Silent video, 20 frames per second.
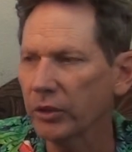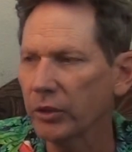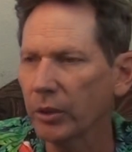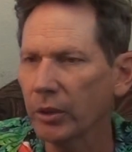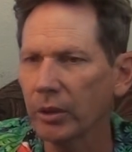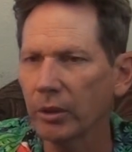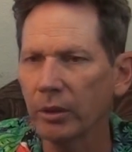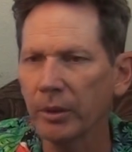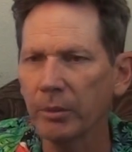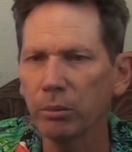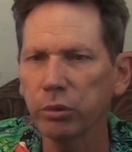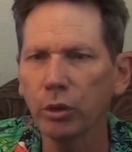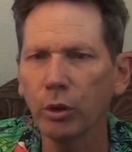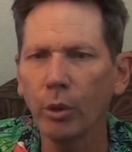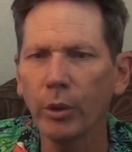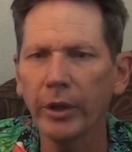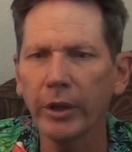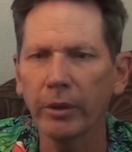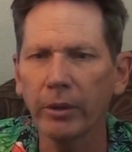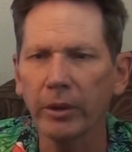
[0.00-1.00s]
Your
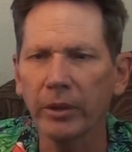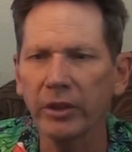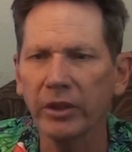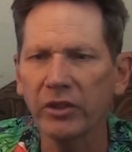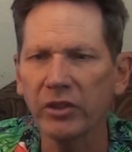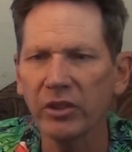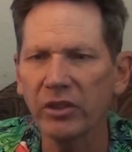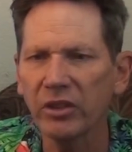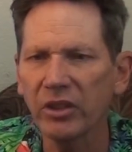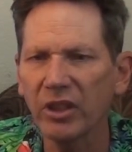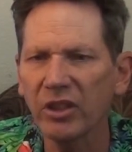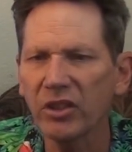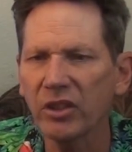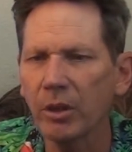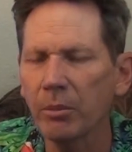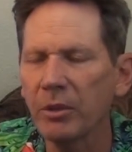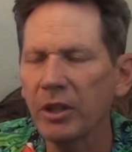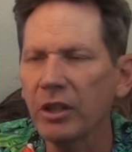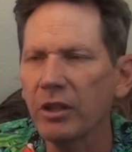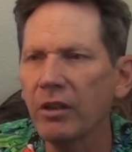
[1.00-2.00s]
employer is a
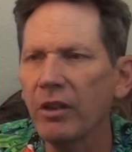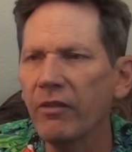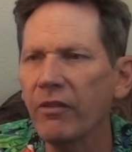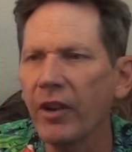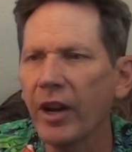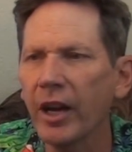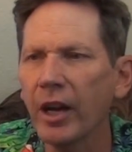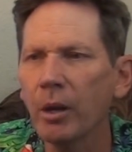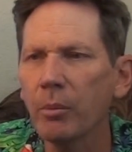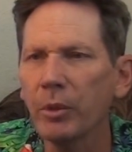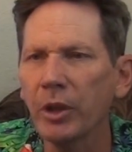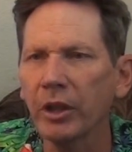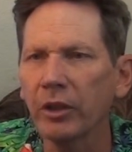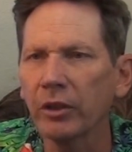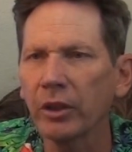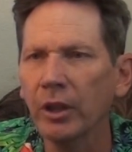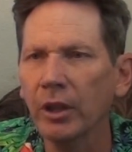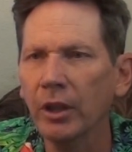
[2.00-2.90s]
system in an environment,